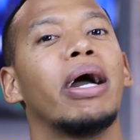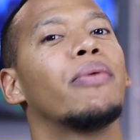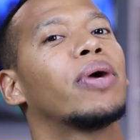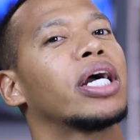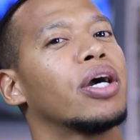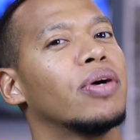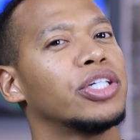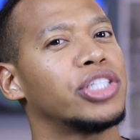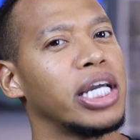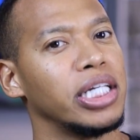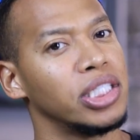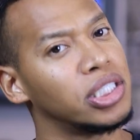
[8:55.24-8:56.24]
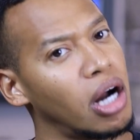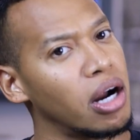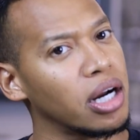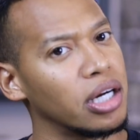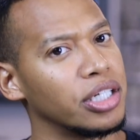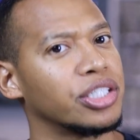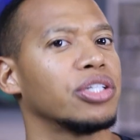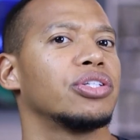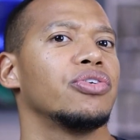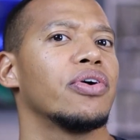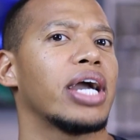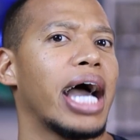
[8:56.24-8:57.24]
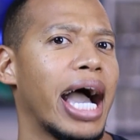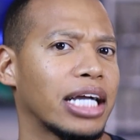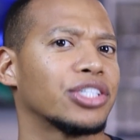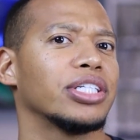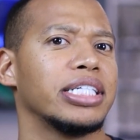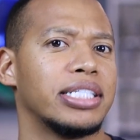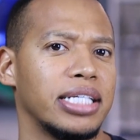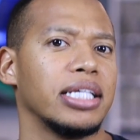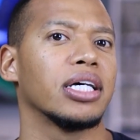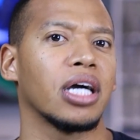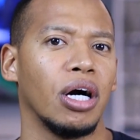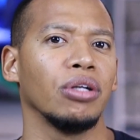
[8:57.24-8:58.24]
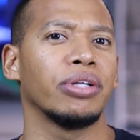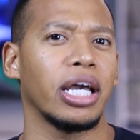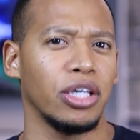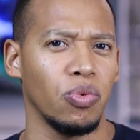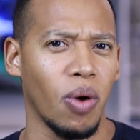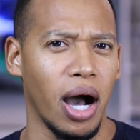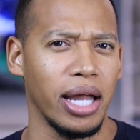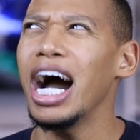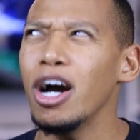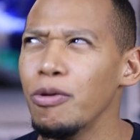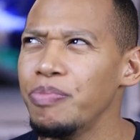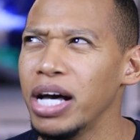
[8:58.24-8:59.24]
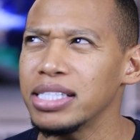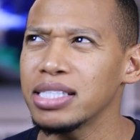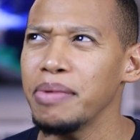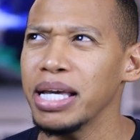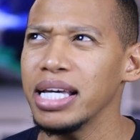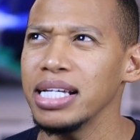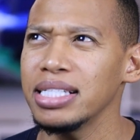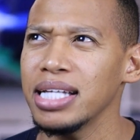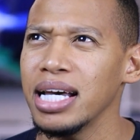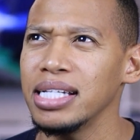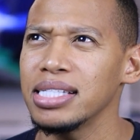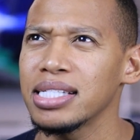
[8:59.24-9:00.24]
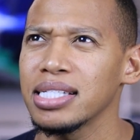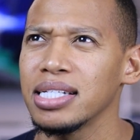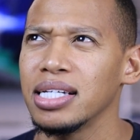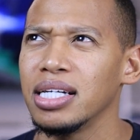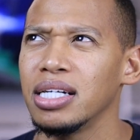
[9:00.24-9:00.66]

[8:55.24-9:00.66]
you may want to go a shade darker so that you can actually see the color that you want. I hope that's making sense.